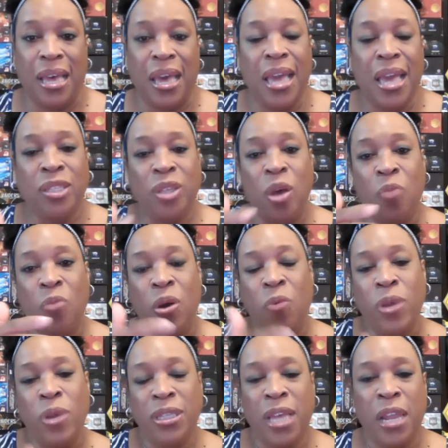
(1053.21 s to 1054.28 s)
And so what we're
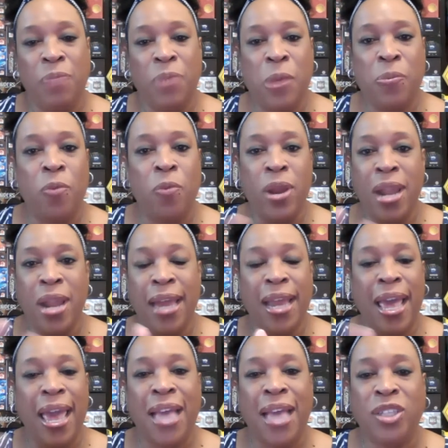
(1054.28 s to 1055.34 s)
telling people, we're not
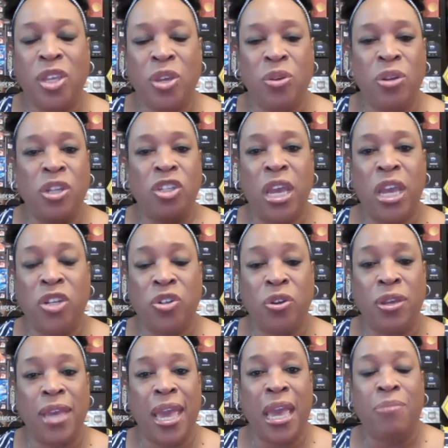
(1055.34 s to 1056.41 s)
asking you to change your
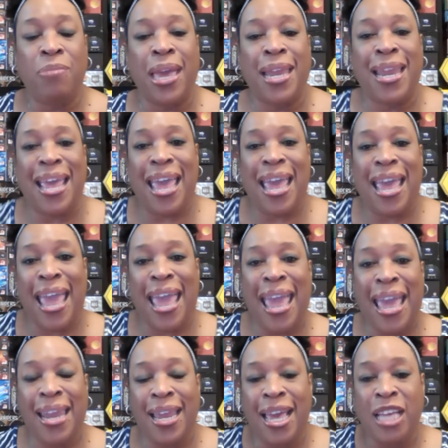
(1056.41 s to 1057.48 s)
game and
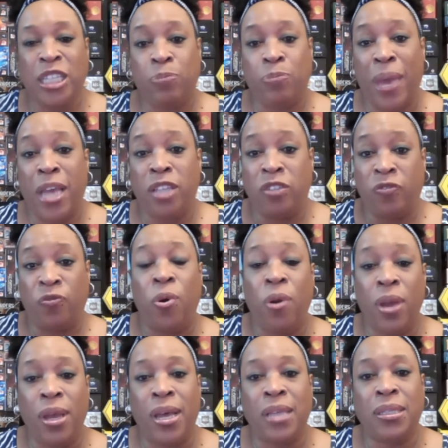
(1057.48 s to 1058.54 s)
add a space for
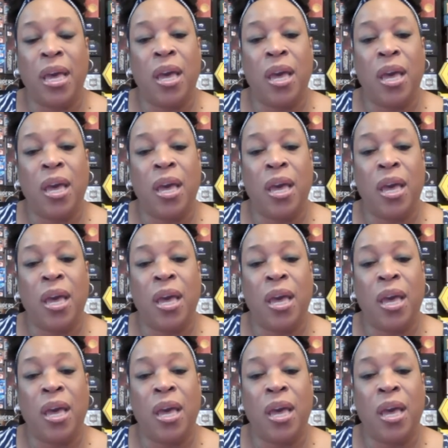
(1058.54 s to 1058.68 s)
us.